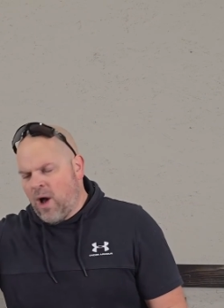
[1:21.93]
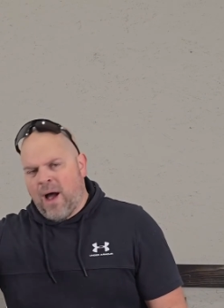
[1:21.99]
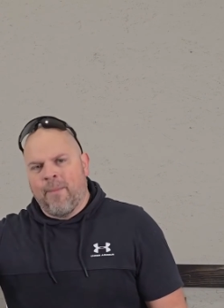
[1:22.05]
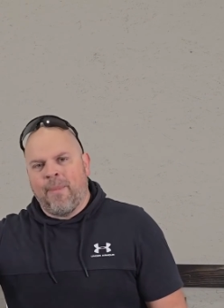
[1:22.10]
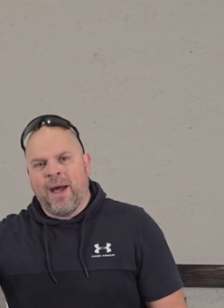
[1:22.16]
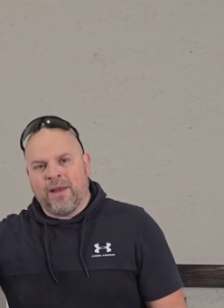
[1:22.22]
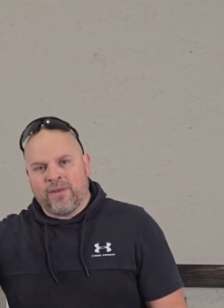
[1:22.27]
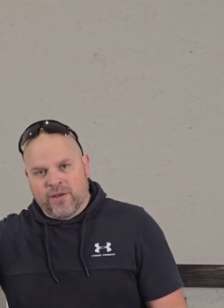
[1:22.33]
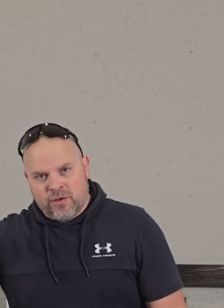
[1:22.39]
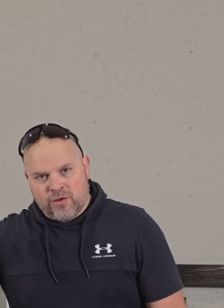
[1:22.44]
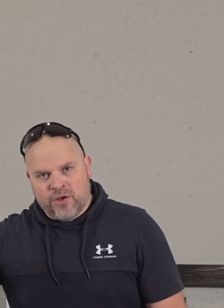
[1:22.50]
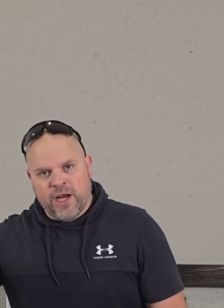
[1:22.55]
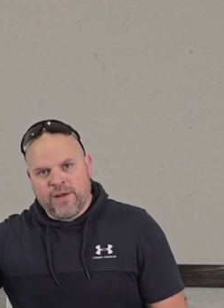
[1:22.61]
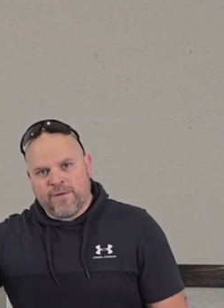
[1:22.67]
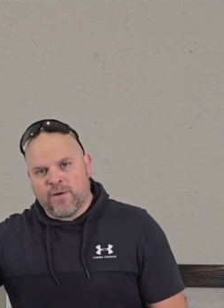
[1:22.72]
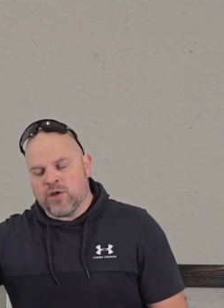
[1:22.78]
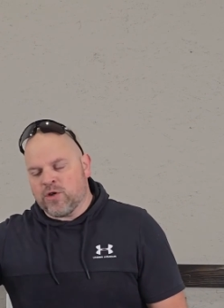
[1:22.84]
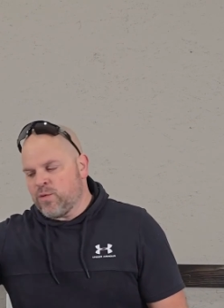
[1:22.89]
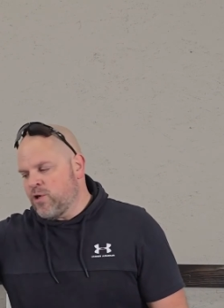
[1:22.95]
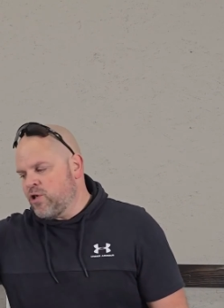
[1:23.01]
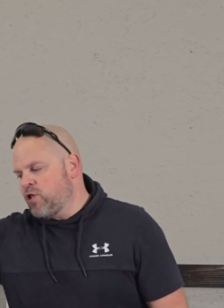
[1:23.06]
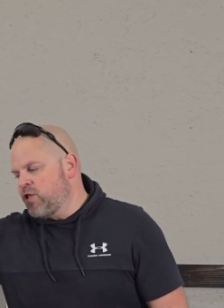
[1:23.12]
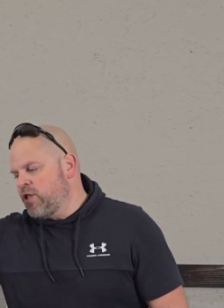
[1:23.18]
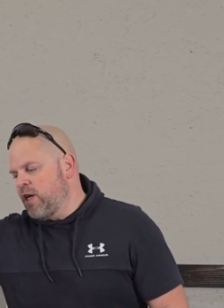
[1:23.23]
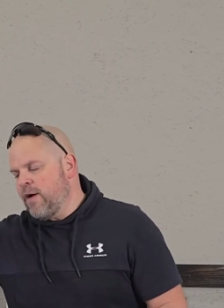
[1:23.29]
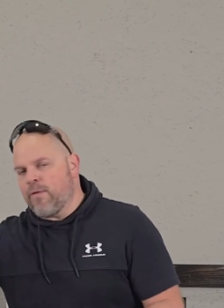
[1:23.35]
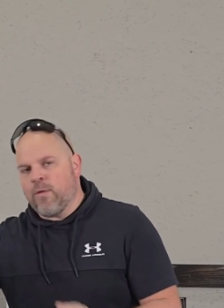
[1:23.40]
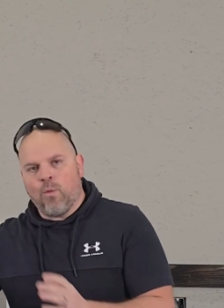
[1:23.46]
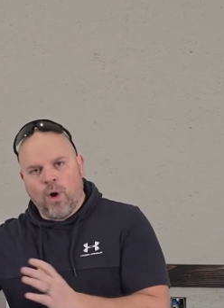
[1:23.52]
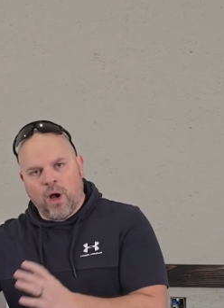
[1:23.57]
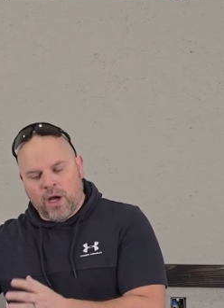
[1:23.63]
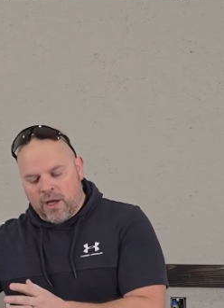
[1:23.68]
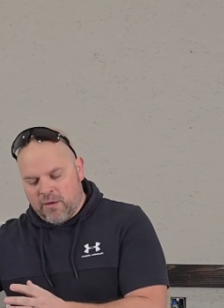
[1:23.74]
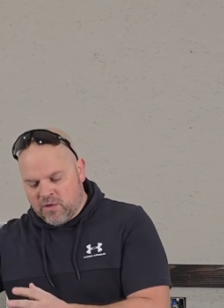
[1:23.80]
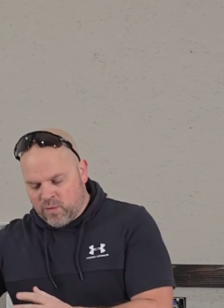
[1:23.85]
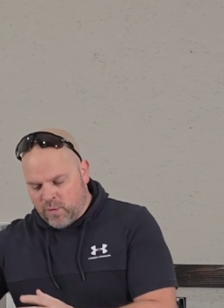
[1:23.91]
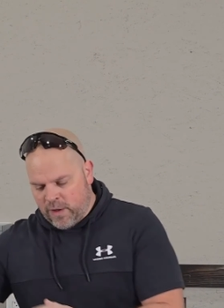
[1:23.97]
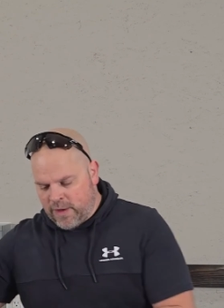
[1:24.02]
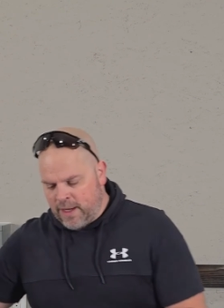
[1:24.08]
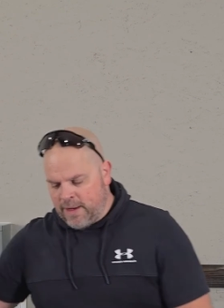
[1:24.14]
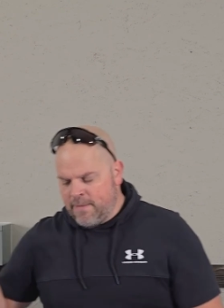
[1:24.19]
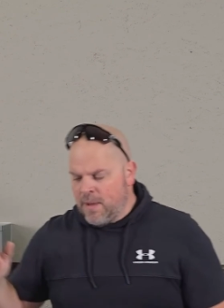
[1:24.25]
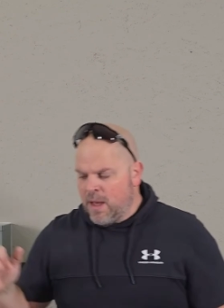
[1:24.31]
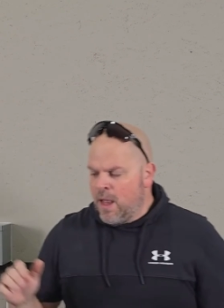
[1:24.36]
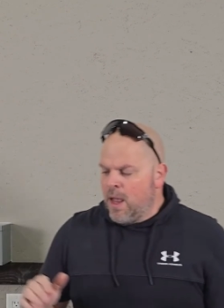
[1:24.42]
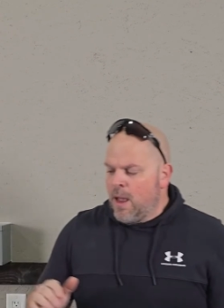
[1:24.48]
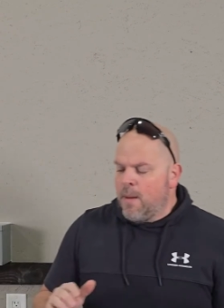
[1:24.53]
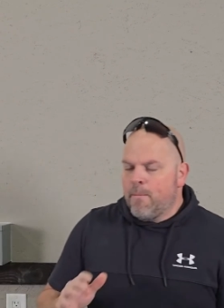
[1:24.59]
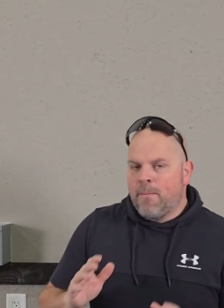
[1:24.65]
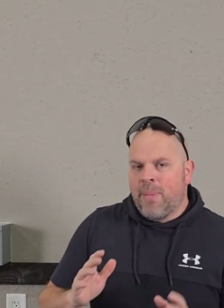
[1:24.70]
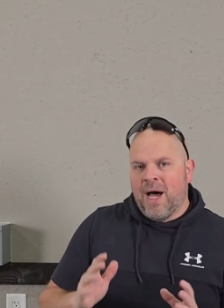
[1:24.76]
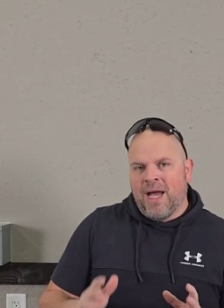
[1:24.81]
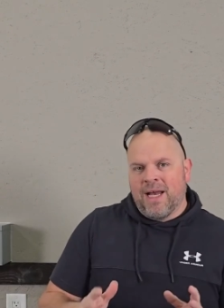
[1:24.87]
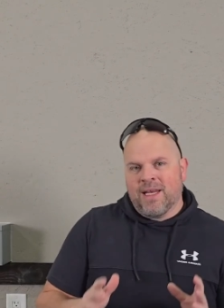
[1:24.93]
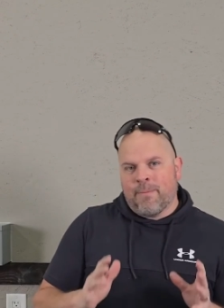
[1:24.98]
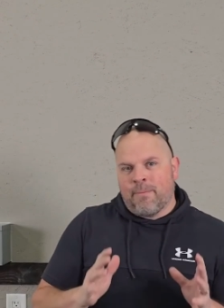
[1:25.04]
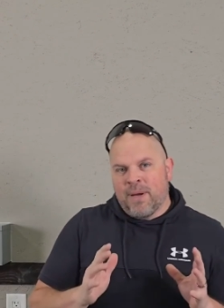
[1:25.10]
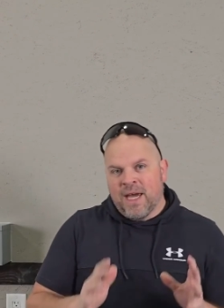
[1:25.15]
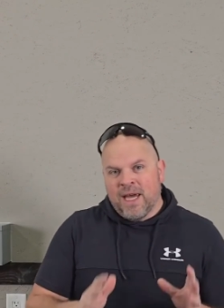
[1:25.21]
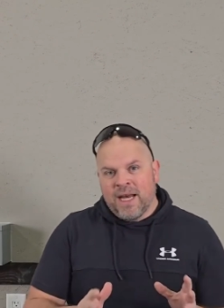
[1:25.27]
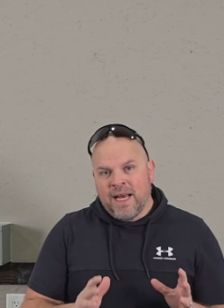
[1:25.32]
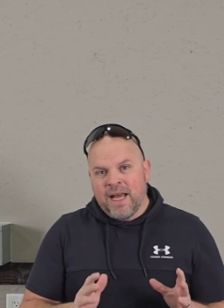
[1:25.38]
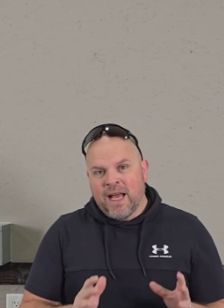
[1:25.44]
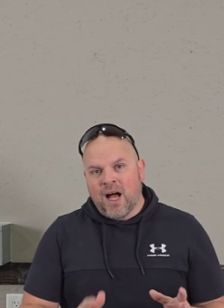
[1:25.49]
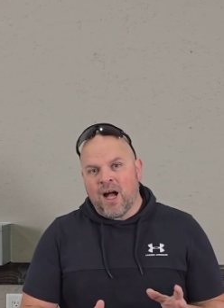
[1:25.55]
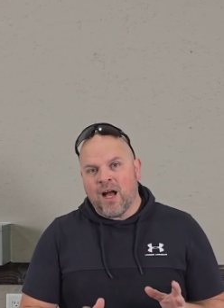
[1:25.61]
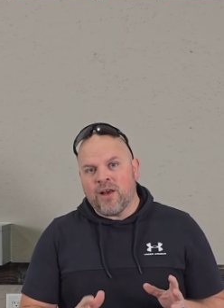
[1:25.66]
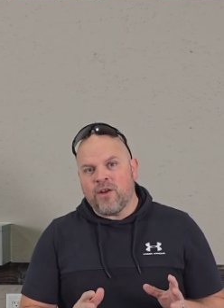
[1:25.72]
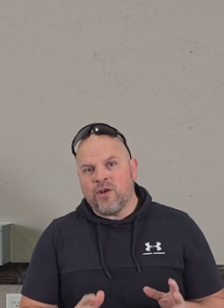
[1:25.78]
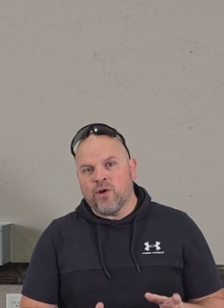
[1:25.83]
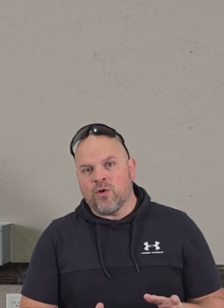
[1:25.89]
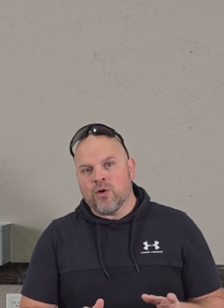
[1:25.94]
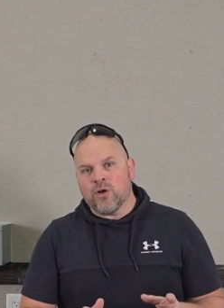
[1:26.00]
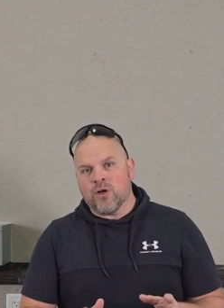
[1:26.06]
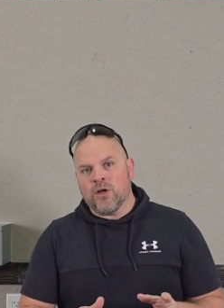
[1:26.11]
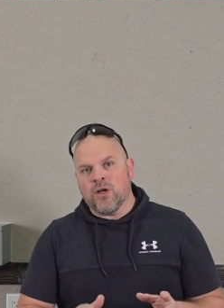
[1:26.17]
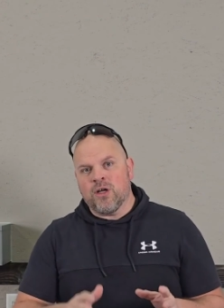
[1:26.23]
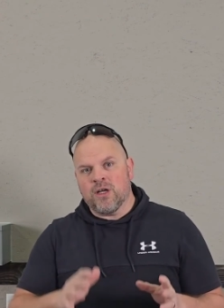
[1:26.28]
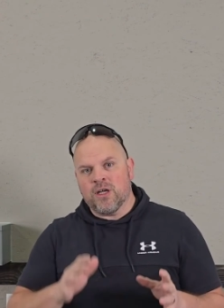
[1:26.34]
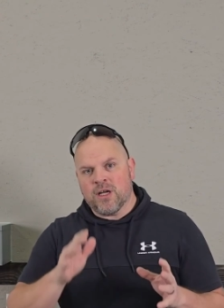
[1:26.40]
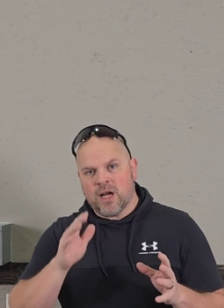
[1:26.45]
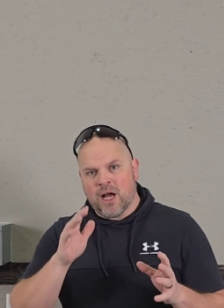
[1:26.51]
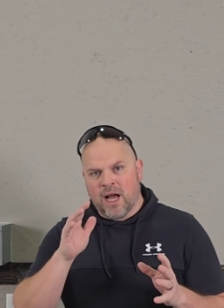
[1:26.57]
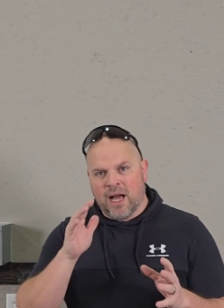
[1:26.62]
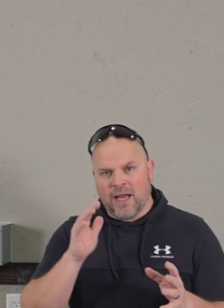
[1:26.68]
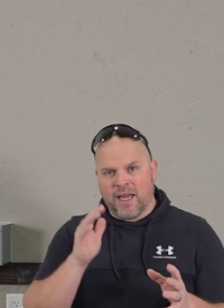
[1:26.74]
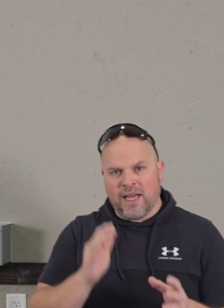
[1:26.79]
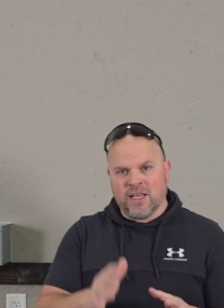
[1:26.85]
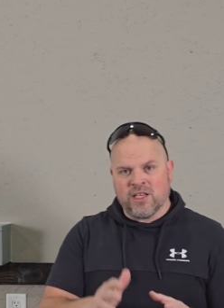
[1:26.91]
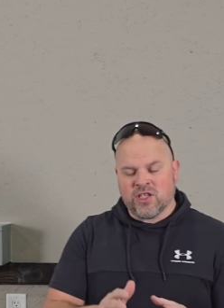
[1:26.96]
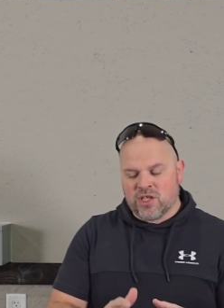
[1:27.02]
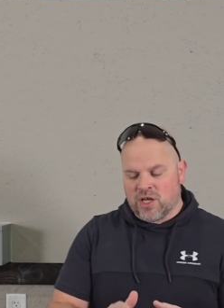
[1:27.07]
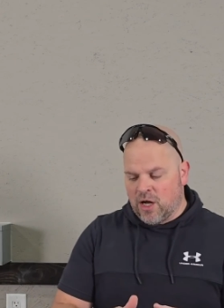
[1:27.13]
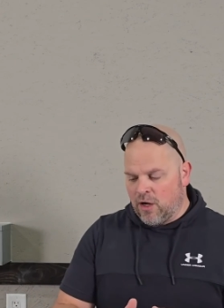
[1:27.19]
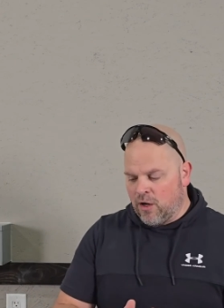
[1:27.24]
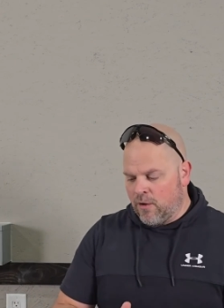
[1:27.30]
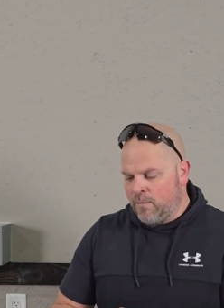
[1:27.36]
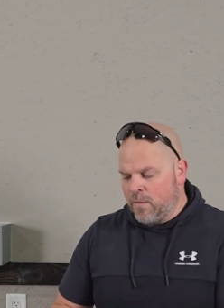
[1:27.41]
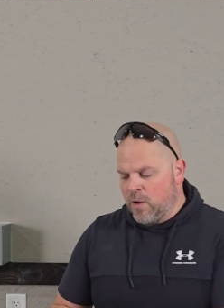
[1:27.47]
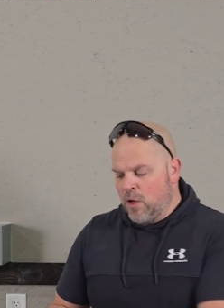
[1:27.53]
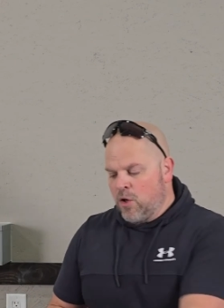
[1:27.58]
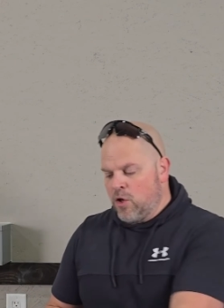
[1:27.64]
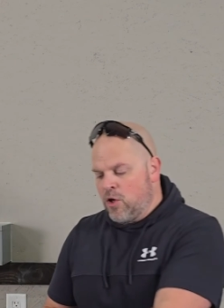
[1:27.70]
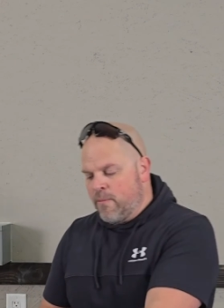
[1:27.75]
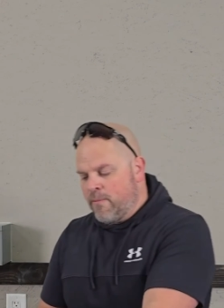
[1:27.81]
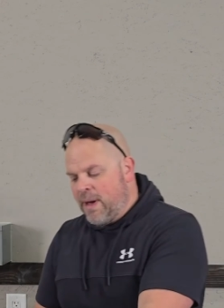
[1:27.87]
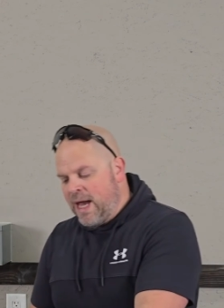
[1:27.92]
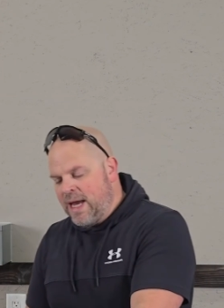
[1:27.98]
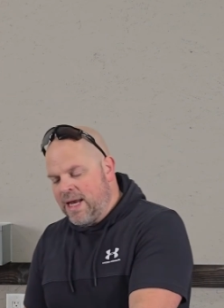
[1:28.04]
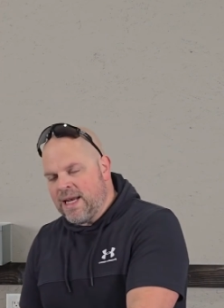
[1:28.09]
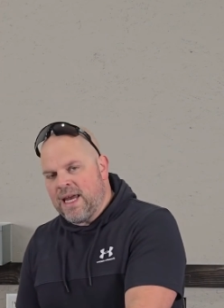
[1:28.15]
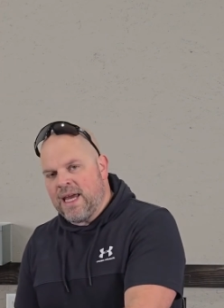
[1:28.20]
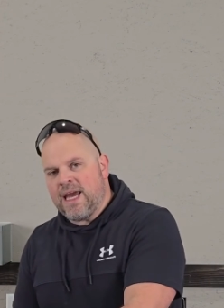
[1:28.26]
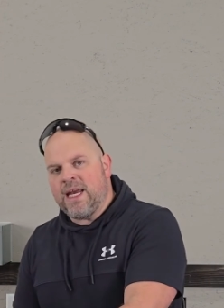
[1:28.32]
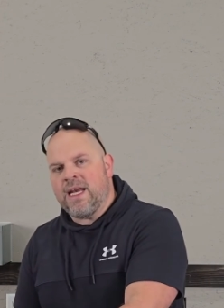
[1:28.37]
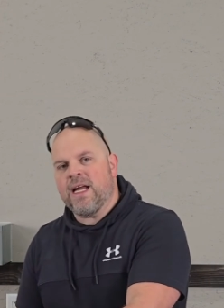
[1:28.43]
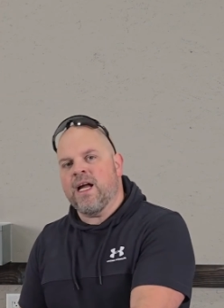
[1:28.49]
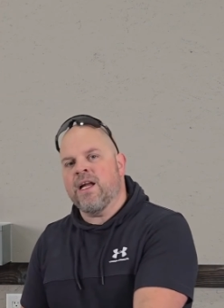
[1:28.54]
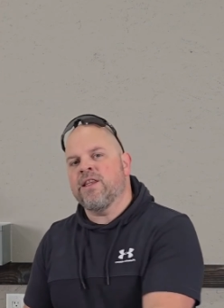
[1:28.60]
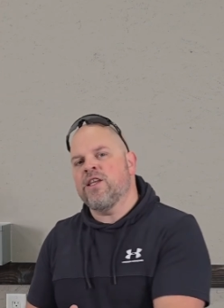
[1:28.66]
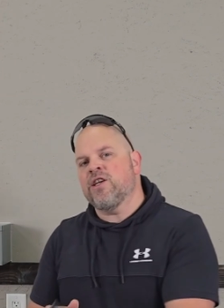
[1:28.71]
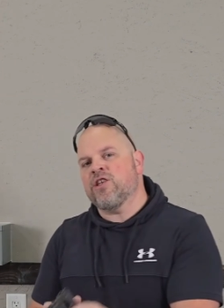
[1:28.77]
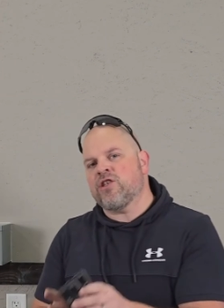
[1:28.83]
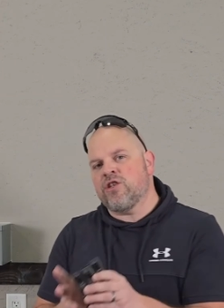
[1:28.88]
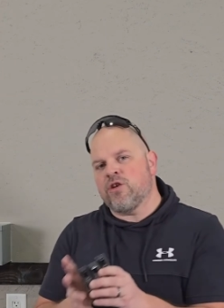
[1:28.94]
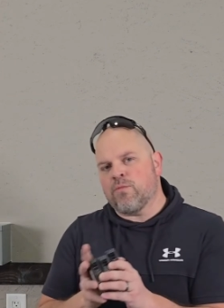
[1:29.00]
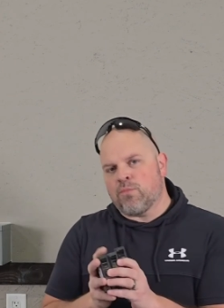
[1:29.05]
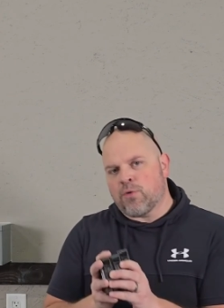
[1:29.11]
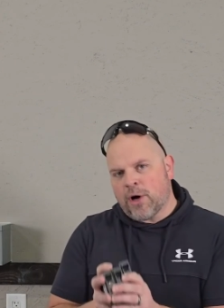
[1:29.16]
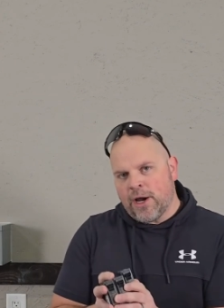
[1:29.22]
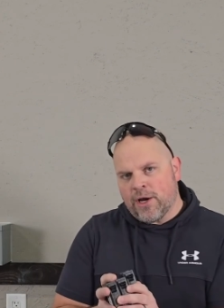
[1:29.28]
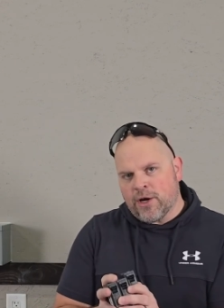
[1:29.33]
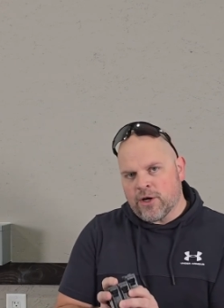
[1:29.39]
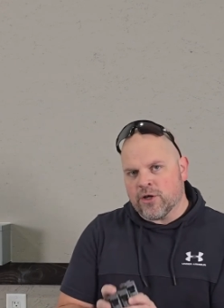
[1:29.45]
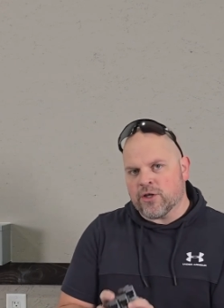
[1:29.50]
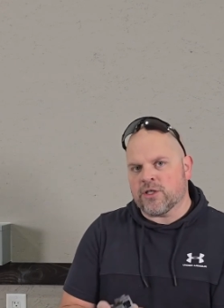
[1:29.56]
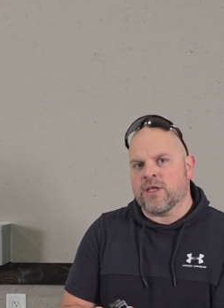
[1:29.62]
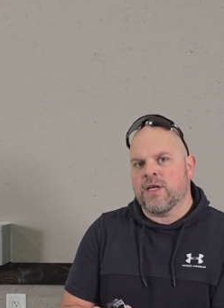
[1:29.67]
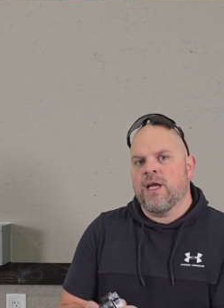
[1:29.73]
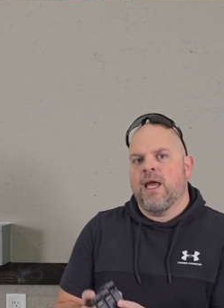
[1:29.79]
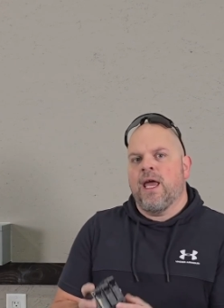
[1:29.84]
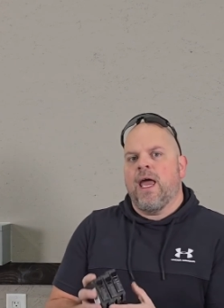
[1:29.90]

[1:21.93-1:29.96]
about the transfer switch itself and what comes with it. But depending on your uh, install, you may need additional breakers.